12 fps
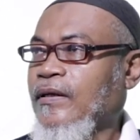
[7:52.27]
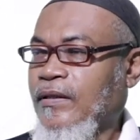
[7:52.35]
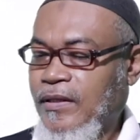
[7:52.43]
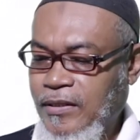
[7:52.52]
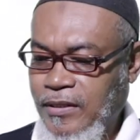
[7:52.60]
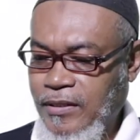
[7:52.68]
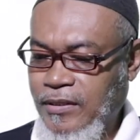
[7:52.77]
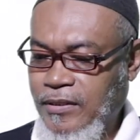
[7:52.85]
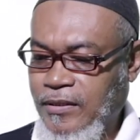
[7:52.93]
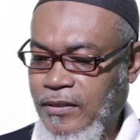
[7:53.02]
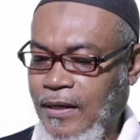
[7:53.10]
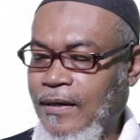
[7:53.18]
this
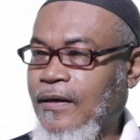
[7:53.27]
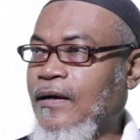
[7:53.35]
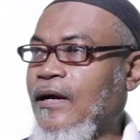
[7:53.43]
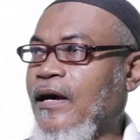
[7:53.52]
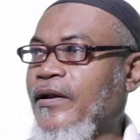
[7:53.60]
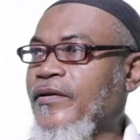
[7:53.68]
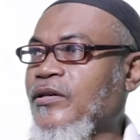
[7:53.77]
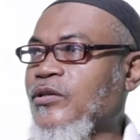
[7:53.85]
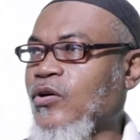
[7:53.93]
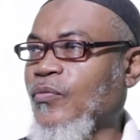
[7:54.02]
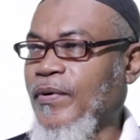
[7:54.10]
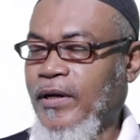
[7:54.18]
is the address
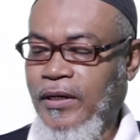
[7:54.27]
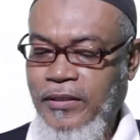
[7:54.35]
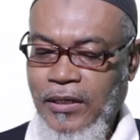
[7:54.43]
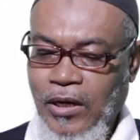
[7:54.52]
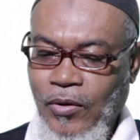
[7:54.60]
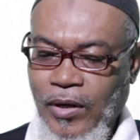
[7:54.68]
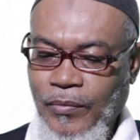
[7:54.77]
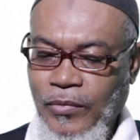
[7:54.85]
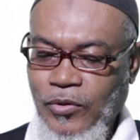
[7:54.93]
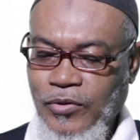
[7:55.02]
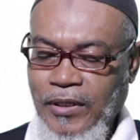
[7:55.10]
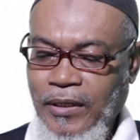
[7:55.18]
operator now I'm
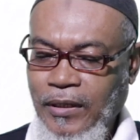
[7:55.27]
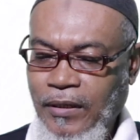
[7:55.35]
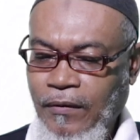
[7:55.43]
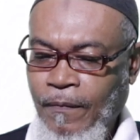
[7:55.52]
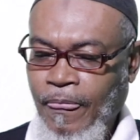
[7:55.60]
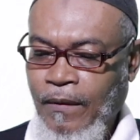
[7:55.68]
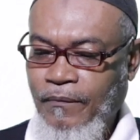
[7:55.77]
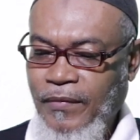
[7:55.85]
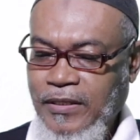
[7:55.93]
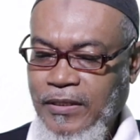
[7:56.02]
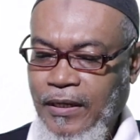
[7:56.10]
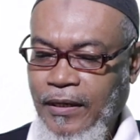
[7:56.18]
using.
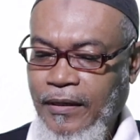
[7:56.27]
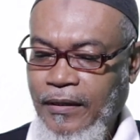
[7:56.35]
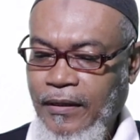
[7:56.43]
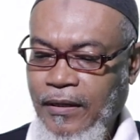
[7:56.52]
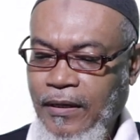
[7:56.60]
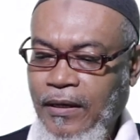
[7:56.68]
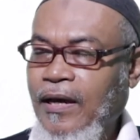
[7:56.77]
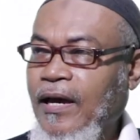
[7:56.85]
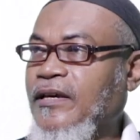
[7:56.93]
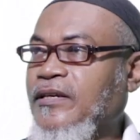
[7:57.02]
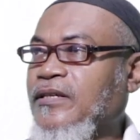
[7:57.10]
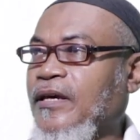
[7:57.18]
Basically here
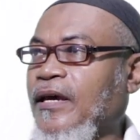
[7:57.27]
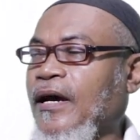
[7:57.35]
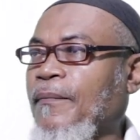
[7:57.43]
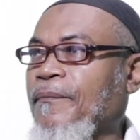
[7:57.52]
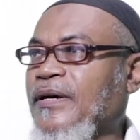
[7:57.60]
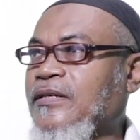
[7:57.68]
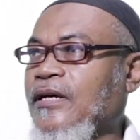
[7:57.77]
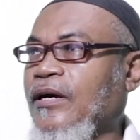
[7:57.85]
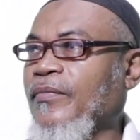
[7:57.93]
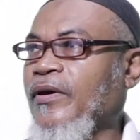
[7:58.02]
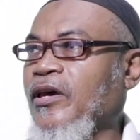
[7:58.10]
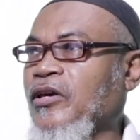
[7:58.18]
I say
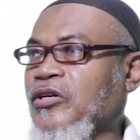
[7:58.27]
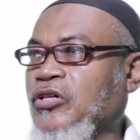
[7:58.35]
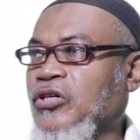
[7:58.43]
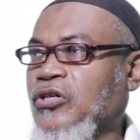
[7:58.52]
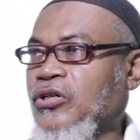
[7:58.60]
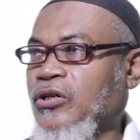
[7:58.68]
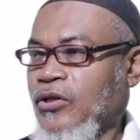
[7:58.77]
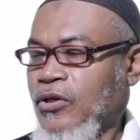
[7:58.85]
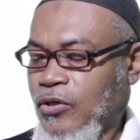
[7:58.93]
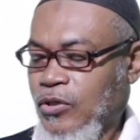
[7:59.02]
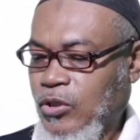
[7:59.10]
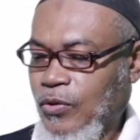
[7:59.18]
ampersand age,
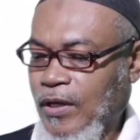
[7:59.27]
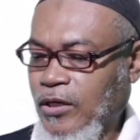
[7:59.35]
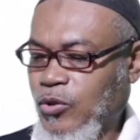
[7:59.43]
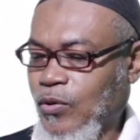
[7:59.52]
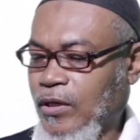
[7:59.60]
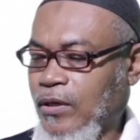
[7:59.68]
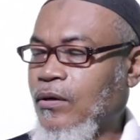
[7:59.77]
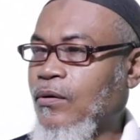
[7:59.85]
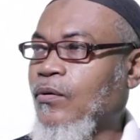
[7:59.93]
so that one